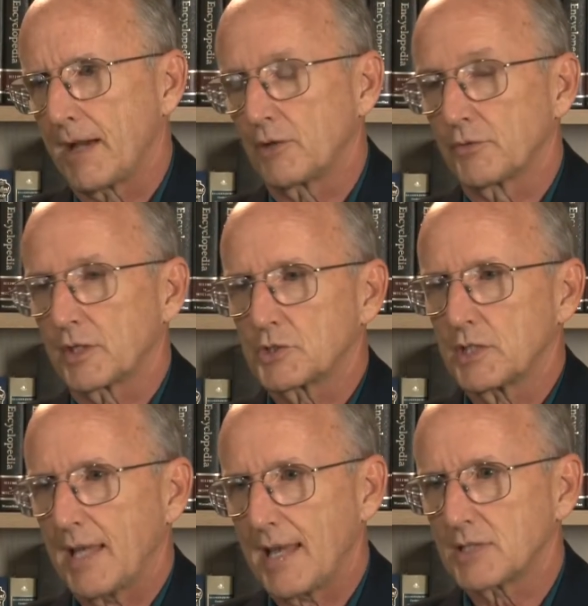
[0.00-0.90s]
I don't think
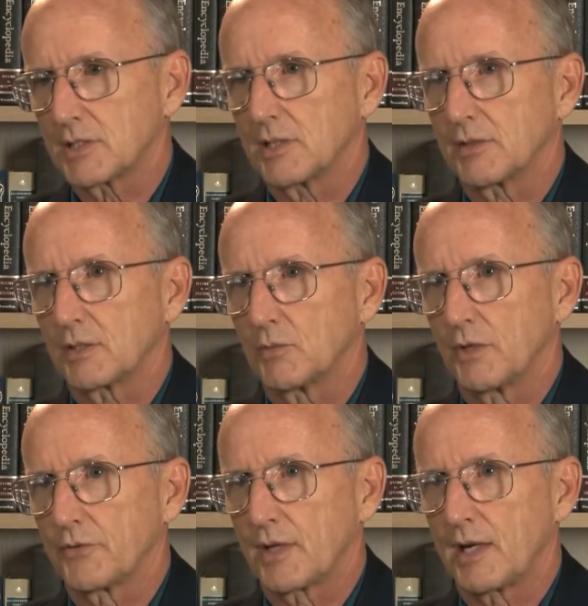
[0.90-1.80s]
she has anything
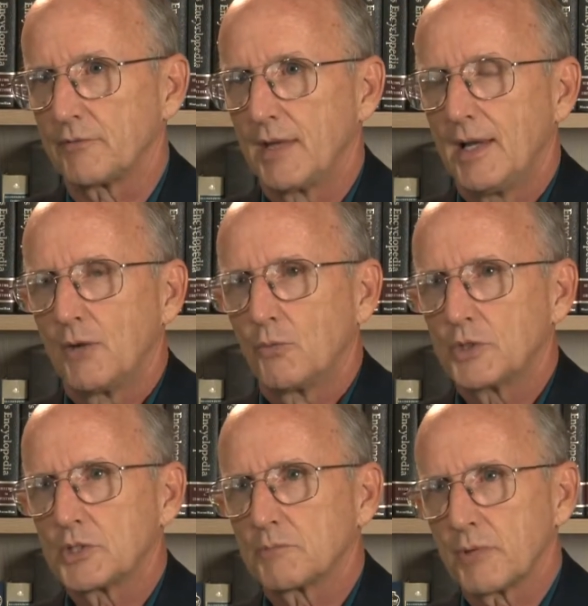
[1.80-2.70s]
well thought of,
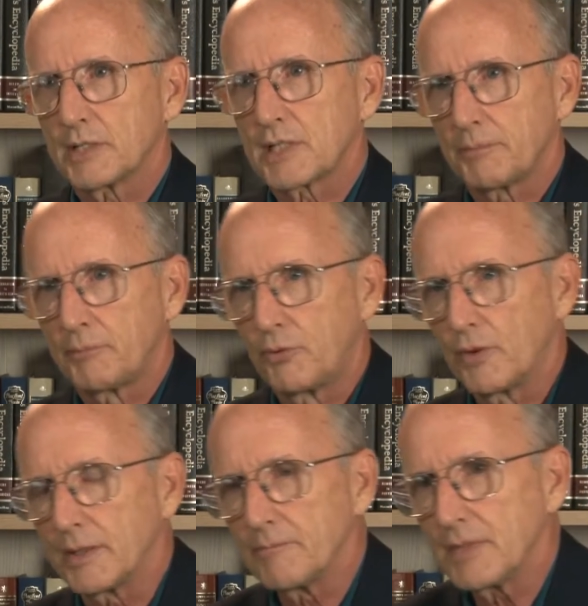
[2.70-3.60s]
which brings up a point.